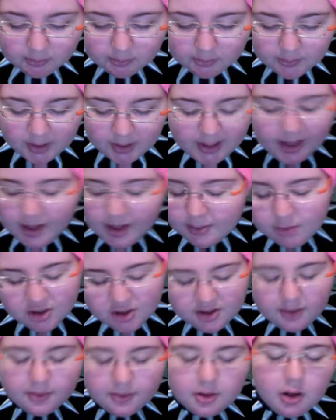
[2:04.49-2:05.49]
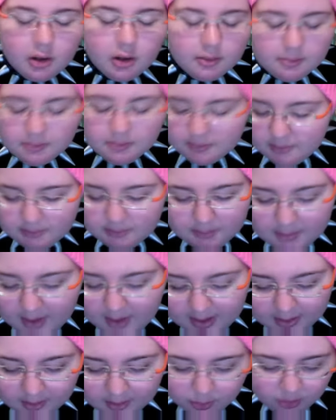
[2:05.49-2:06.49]
I must have gotten
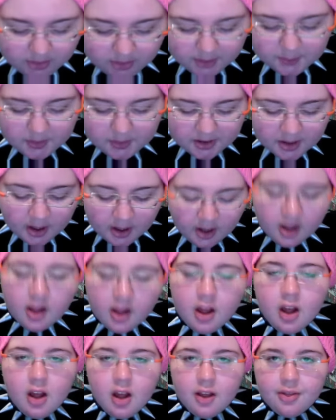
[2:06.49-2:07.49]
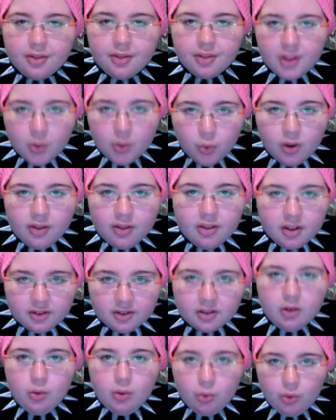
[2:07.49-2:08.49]
many ones, but the one
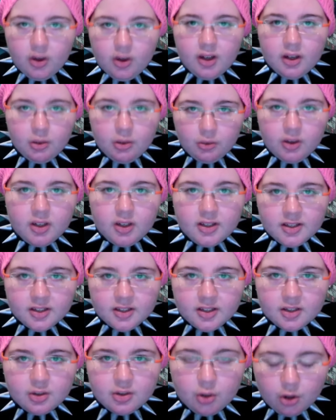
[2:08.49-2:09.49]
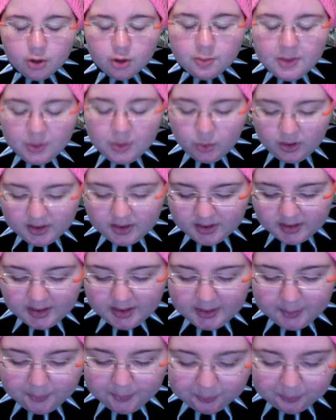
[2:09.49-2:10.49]
that really struck me was
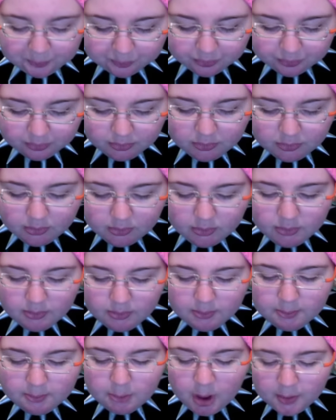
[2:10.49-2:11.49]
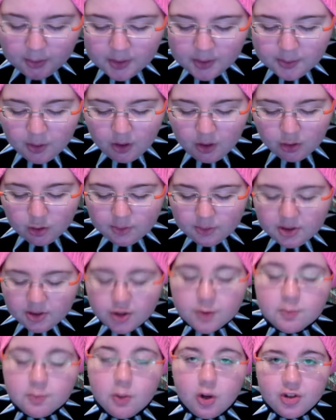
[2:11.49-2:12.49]
the Bobbi Brown Luminous
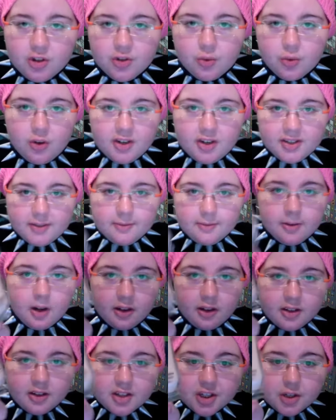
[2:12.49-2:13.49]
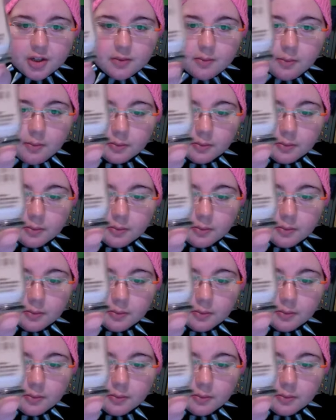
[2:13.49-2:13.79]
Moisturizing Foundation.